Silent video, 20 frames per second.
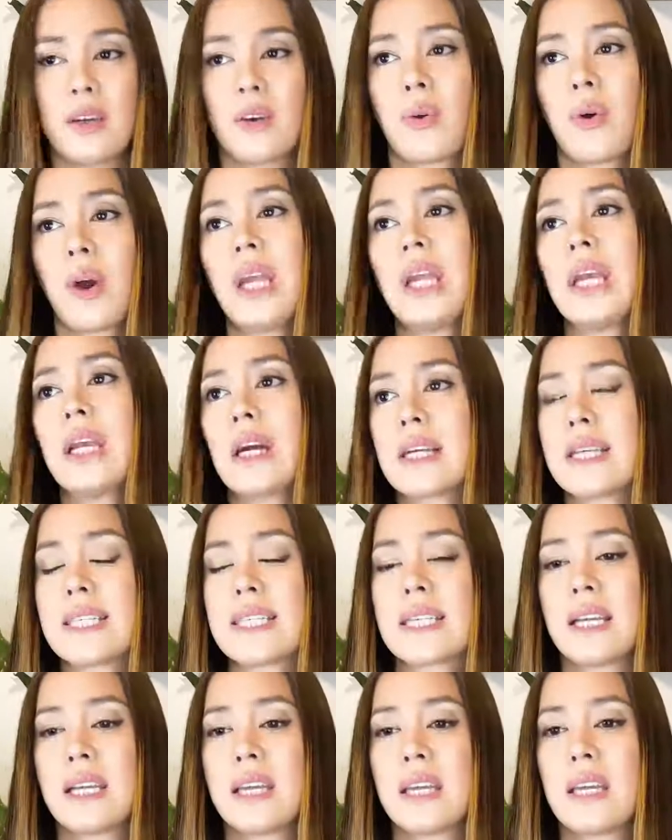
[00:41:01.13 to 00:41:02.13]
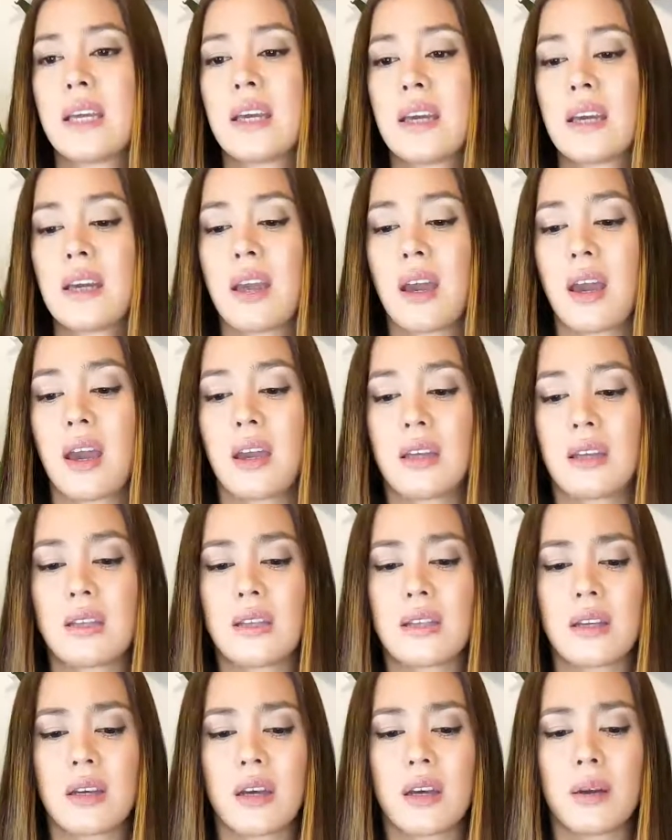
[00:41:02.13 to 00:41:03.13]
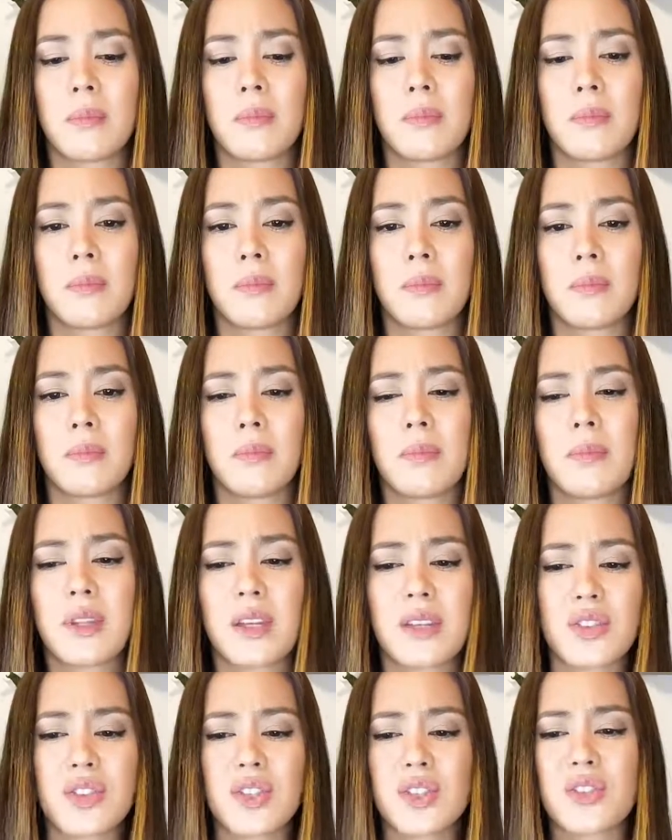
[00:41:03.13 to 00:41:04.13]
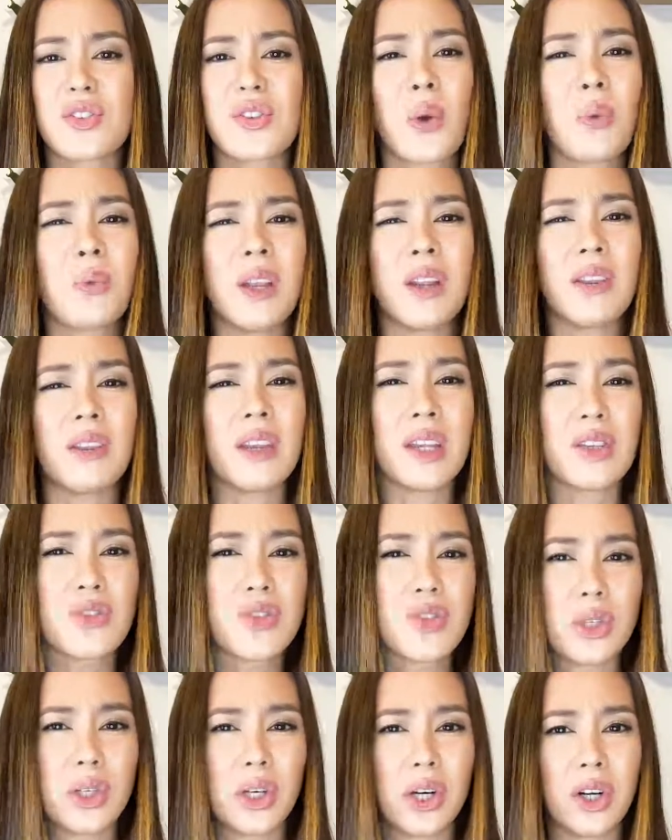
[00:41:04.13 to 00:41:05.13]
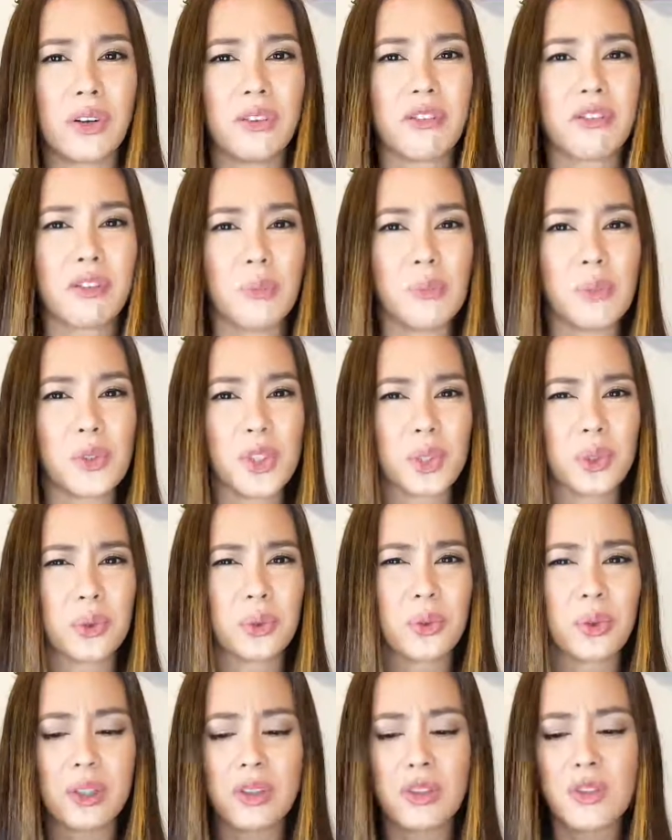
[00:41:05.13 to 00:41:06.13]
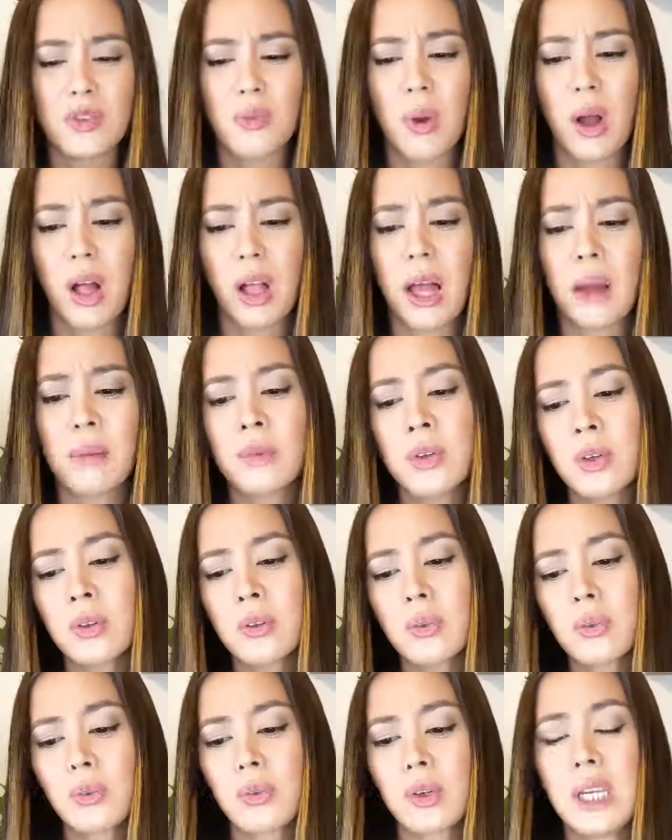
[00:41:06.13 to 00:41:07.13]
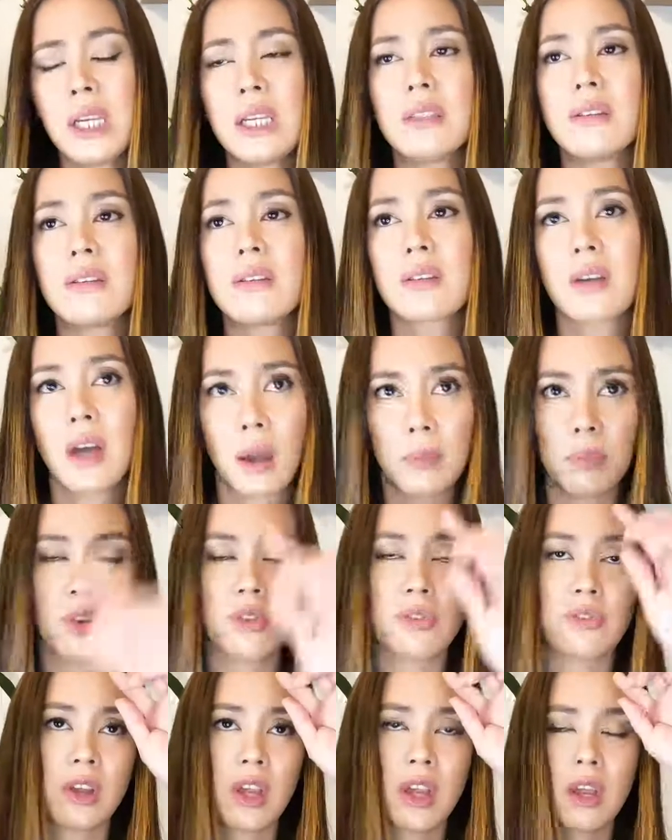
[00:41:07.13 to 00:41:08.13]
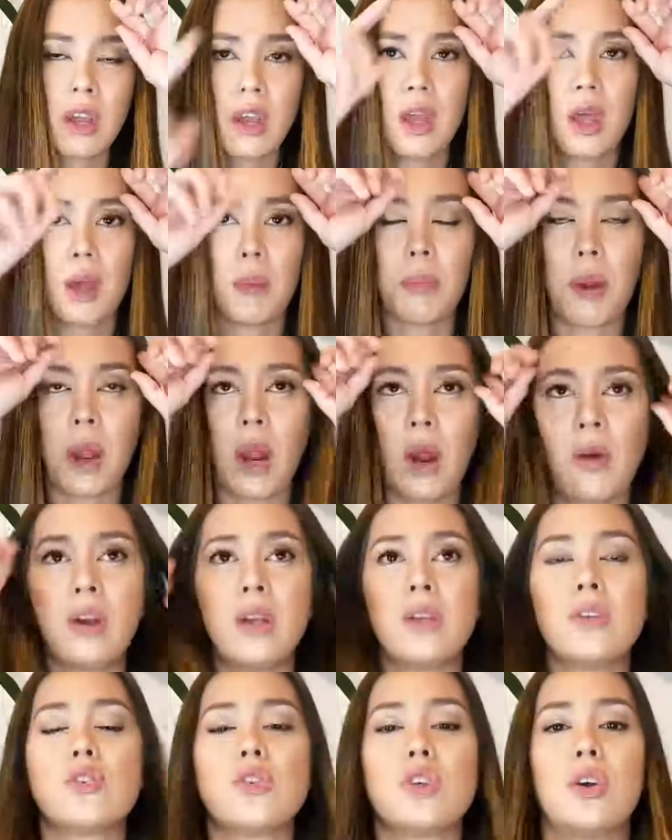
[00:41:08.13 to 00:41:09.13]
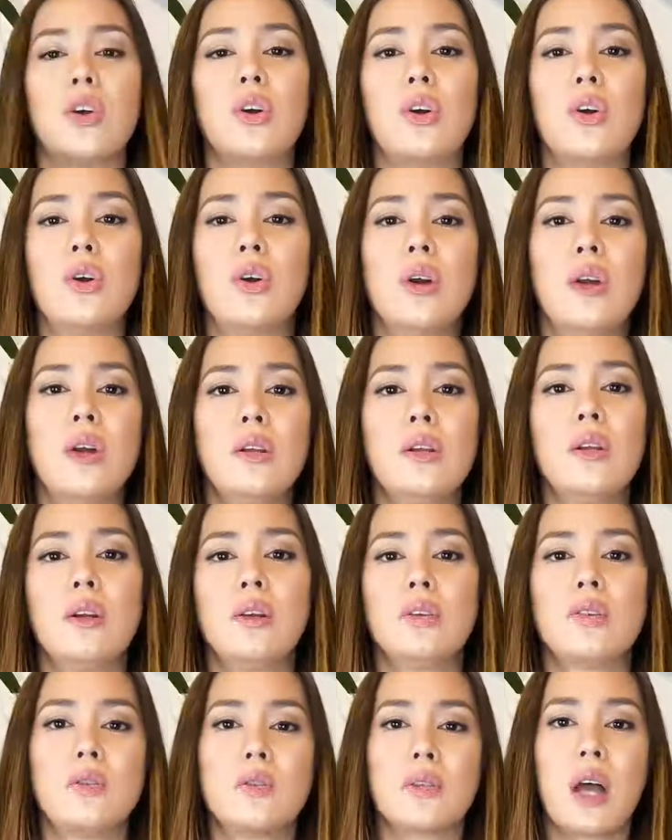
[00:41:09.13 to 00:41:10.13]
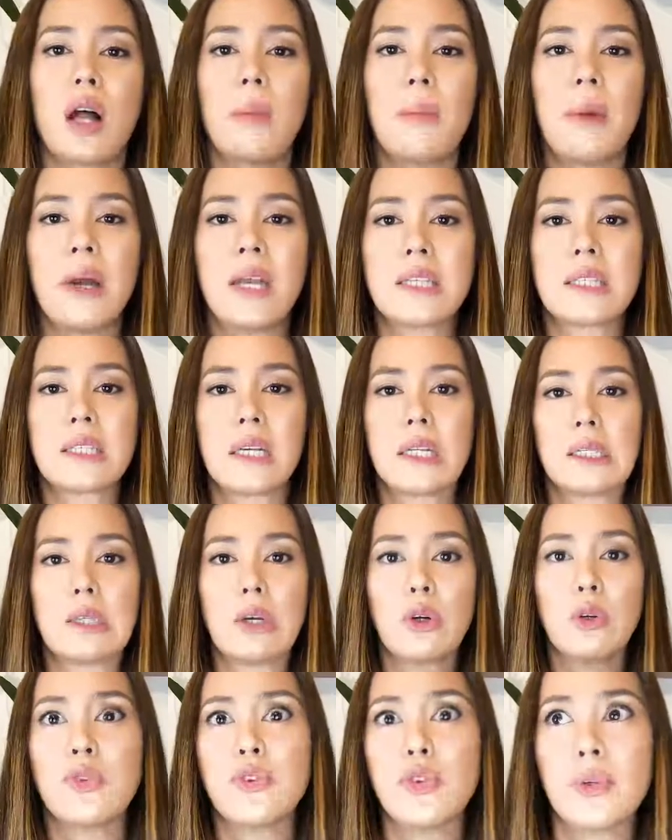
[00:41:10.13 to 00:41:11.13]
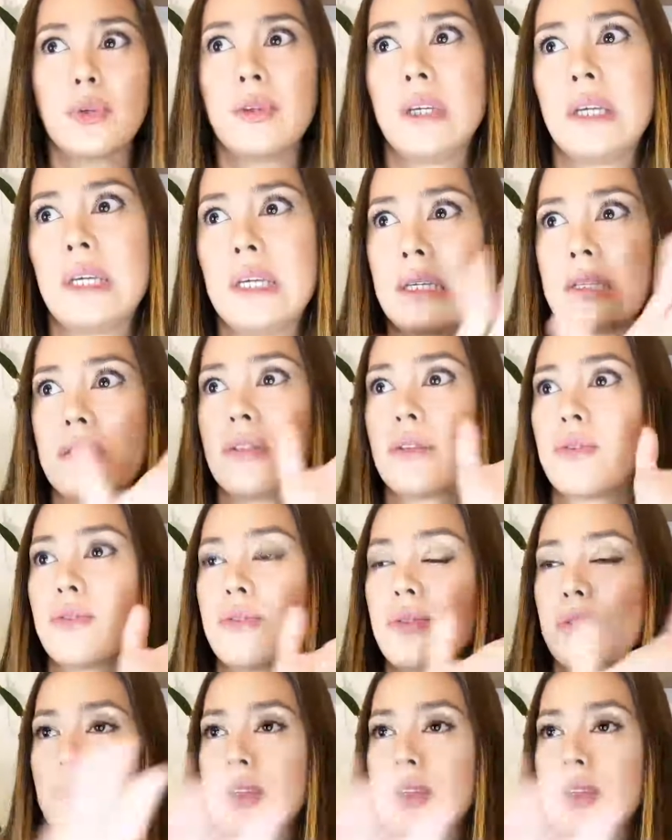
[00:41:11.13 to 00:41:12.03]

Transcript: quite nicely, and there's just so many things to learn from children as well. I'm not really the type of parent to tell my son, don't do this, don't do